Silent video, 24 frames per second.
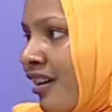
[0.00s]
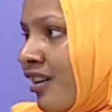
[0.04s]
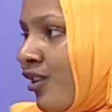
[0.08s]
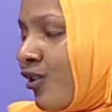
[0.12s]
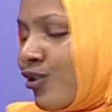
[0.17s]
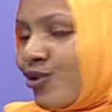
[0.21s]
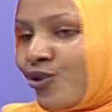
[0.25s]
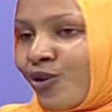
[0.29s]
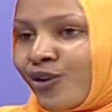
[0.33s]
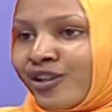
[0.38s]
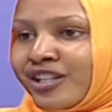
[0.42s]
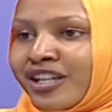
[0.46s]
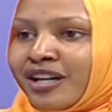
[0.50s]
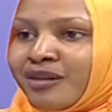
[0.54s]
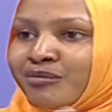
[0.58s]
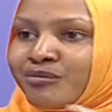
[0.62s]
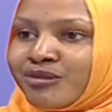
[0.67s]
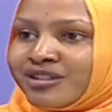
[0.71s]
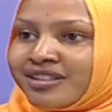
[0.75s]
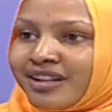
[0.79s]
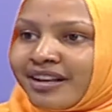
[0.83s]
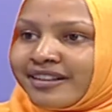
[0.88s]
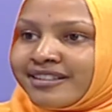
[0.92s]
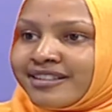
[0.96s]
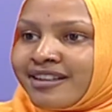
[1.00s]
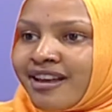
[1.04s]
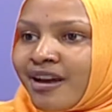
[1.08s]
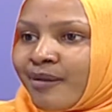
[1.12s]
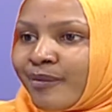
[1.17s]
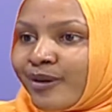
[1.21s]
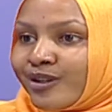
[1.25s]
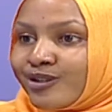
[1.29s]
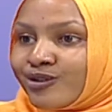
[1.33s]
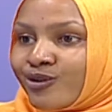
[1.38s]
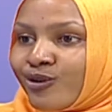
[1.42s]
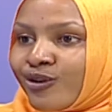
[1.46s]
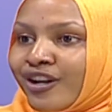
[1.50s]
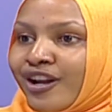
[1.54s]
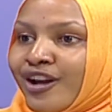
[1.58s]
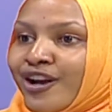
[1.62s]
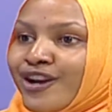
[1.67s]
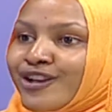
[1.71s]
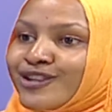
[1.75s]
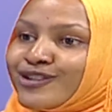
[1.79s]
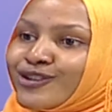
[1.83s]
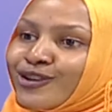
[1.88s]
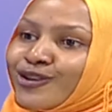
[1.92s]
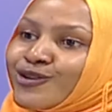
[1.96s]
sodium, potassium, and so on.
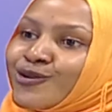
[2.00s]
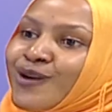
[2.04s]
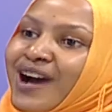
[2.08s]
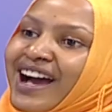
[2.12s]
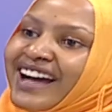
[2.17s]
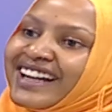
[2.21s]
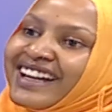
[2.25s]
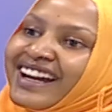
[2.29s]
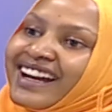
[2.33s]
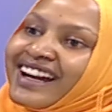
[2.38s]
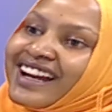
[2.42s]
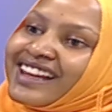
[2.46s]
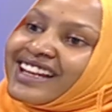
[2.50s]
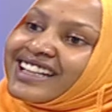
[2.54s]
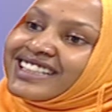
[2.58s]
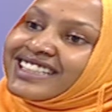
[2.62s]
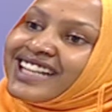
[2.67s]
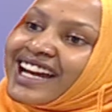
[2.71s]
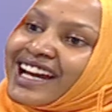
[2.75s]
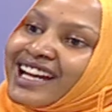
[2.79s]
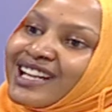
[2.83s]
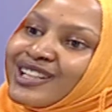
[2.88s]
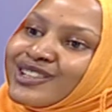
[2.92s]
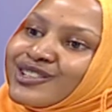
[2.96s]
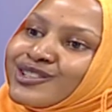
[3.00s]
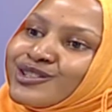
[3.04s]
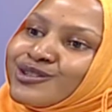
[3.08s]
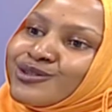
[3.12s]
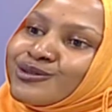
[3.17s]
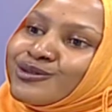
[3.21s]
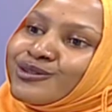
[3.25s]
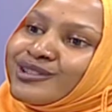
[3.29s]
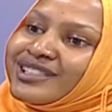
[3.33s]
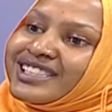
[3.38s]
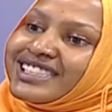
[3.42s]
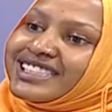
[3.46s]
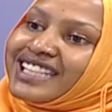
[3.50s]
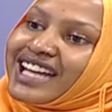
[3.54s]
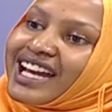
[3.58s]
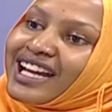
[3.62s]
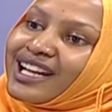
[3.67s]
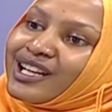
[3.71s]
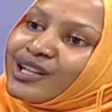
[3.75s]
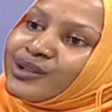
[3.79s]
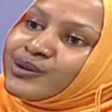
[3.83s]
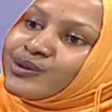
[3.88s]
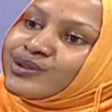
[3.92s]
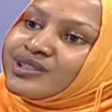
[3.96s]
So you add another dilute to
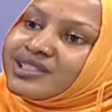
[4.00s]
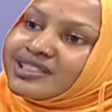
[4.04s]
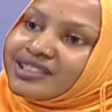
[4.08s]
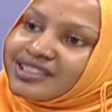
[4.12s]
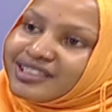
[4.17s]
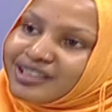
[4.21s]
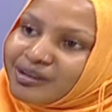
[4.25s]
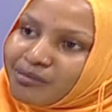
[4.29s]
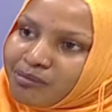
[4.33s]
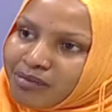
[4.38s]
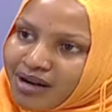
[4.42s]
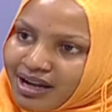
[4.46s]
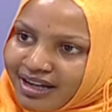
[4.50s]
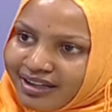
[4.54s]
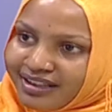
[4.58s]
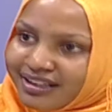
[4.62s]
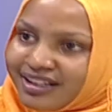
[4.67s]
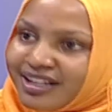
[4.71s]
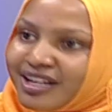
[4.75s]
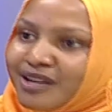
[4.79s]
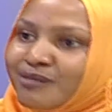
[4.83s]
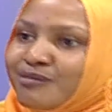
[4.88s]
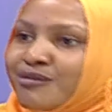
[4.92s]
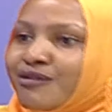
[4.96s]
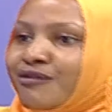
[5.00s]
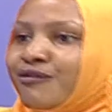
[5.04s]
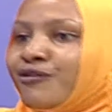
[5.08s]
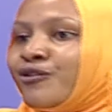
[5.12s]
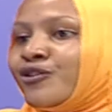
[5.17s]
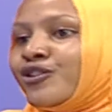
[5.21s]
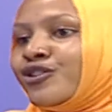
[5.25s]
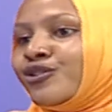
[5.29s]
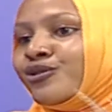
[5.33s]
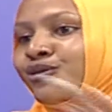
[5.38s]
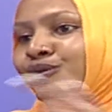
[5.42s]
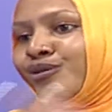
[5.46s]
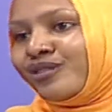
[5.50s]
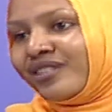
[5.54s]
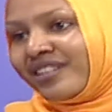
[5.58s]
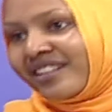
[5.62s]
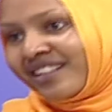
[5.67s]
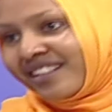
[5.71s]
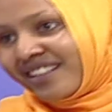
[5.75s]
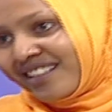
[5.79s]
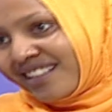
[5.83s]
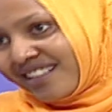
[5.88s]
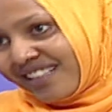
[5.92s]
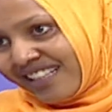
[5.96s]
dilute the blood before you
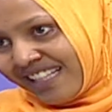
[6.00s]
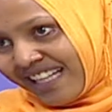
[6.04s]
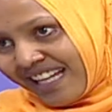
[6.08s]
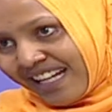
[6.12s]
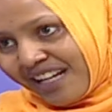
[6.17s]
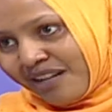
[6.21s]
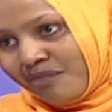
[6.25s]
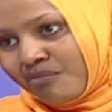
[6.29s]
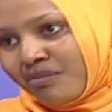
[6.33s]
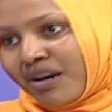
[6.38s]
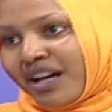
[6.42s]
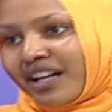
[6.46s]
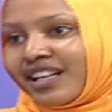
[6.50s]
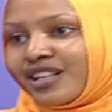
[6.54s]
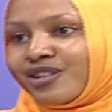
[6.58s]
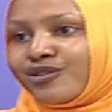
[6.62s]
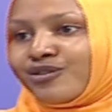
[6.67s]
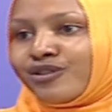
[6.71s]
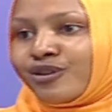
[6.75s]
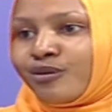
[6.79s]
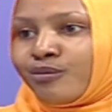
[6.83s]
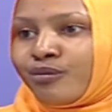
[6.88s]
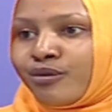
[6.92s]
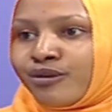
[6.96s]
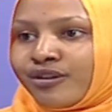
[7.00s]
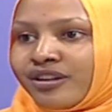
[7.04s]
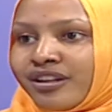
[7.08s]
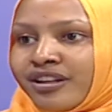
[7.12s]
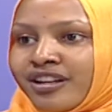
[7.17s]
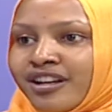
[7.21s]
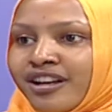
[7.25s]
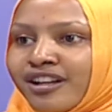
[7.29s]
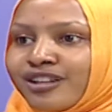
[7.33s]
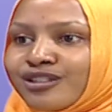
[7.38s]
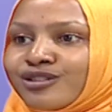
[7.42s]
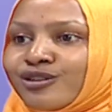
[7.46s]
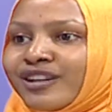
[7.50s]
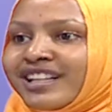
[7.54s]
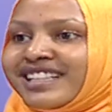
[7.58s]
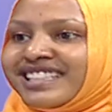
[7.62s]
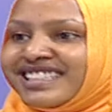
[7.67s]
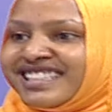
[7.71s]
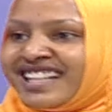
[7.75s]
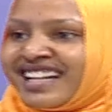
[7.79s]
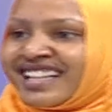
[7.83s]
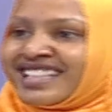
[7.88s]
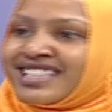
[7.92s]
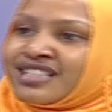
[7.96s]
get it back into the body. So
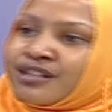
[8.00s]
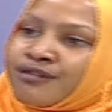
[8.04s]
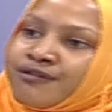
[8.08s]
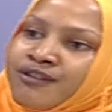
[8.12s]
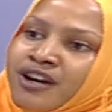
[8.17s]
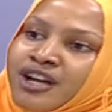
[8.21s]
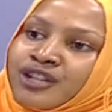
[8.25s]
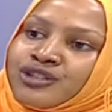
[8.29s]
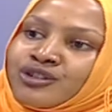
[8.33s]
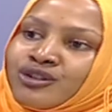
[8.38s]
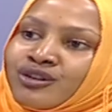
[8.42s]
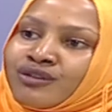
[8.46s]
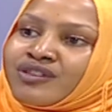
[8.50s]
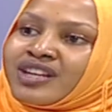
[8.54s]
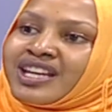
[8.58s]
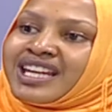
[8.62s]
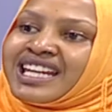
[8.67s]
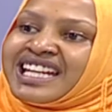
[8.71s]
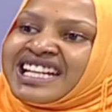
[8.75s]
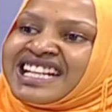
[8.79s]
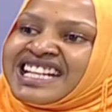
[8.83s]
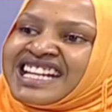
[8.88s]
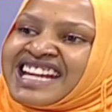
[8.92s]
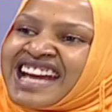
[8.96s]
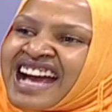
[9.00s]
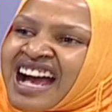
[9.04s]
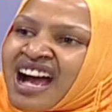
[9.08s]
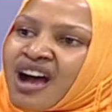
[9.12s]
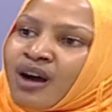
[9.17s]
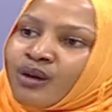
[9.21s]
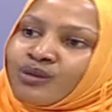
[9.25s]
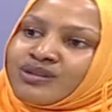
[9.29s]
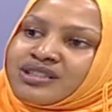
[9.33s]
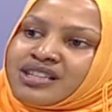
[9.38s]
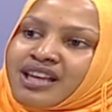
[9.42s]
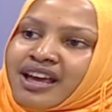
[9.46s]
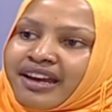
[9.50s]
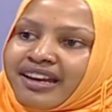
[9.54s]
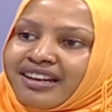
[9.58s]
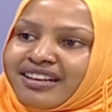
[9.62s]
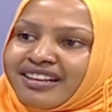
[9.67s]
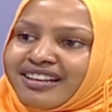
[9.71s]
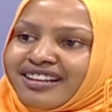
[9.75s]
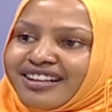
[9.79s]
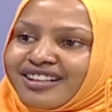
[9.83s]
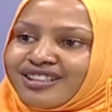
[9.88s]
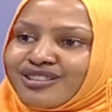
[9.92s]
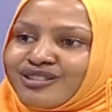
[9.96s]
it does the function of the kidney outside.
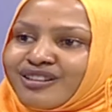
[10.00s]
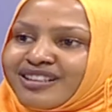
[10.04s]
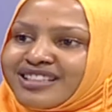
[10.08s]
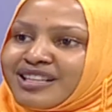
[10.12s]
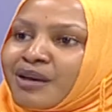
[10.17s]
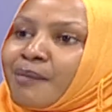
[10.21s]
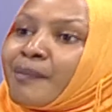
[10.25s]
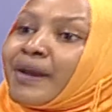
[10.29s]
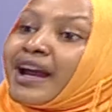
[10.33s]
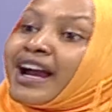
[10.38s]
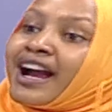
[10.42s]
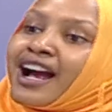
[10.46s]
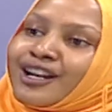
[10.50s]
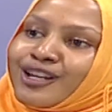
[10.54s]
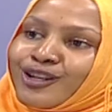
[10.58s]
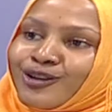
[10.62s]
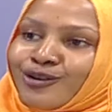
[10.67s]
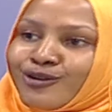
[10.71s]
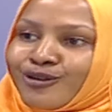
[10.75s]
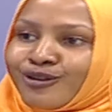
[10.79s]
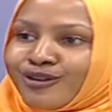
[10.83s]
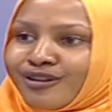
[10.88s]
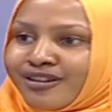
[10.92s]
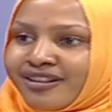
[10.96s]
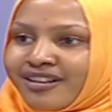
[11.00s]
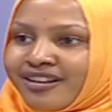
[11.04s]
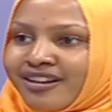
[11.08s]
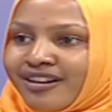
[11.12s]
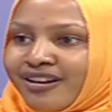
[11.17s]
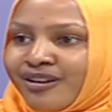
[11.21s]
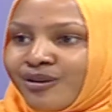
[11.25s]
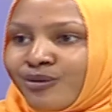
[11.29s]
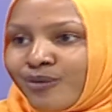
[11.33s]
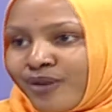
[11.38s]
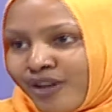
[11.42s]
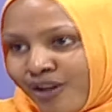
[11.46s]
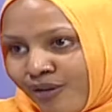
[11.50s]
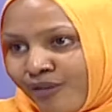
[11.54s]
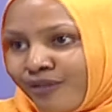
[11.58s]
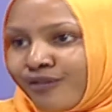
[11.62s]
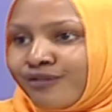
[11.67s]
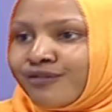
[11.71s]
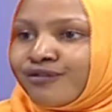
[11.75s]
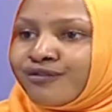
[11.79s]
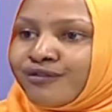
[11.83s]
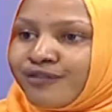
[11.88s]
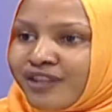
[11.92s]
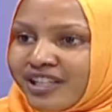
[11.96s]
So it's a mechanical way of
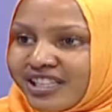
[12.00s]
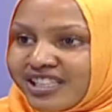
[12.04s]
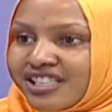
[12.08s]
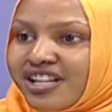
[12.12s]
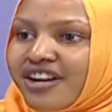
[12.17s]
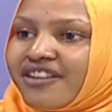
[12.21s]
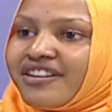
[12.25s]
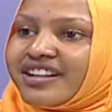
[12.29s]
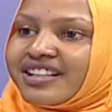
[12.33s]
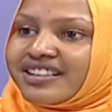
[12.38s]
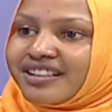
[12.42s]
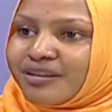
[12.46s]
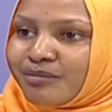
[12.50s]
filtering the